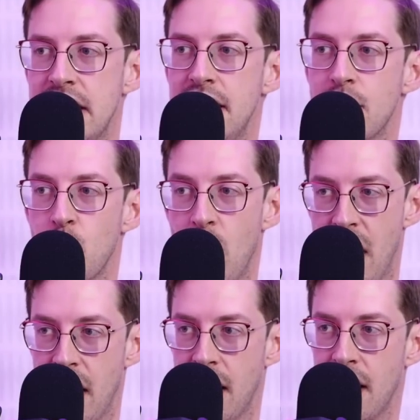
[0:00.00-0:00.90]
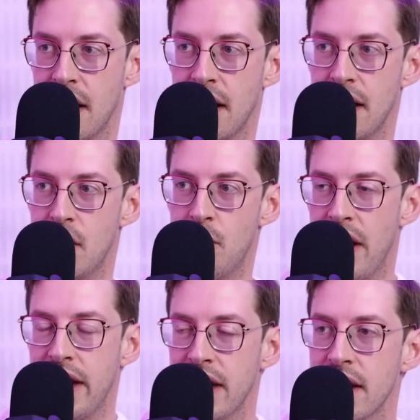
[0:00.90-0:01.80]
Either way.
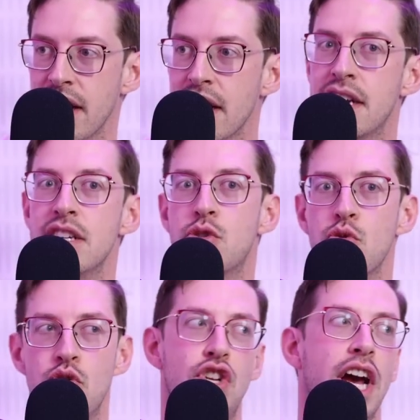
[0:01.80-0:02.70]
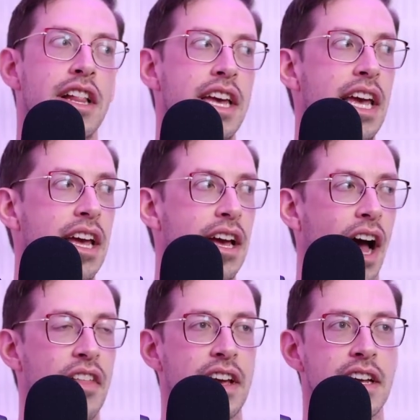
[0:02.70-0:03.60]
Right? Because jelly,
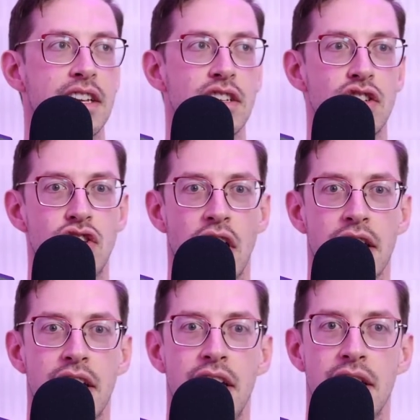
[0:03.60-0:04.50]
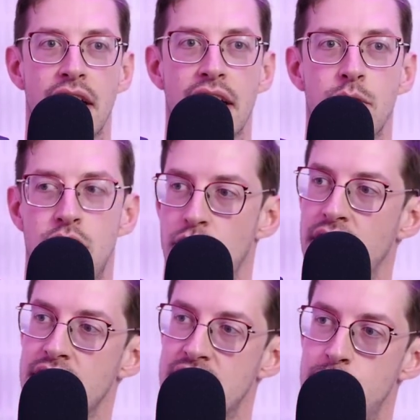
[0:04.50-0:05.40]
I think jelly, like, would you
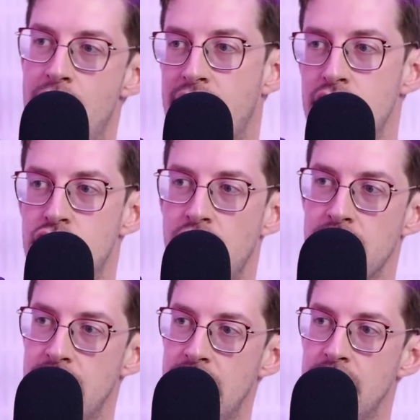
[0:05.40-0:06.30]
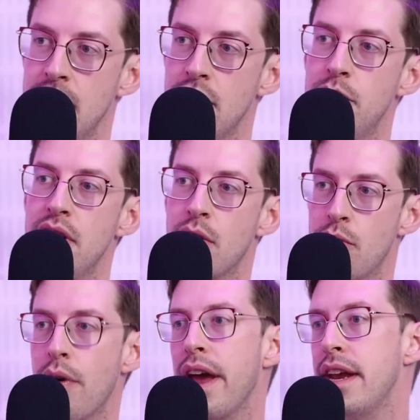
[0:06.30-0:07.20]
like a smack of jelly? Would be the
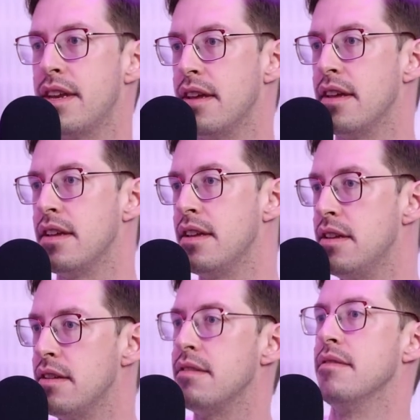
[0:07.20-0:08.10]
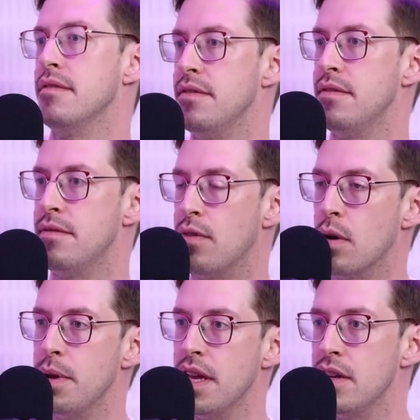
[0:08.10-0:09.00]
right
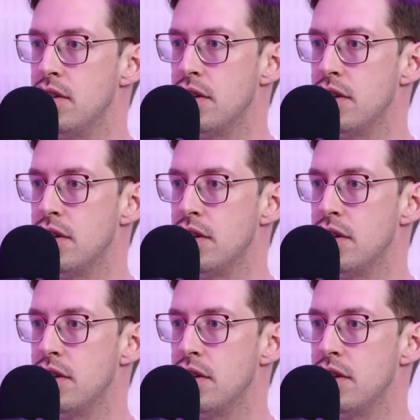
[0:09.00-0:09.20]
verbiage.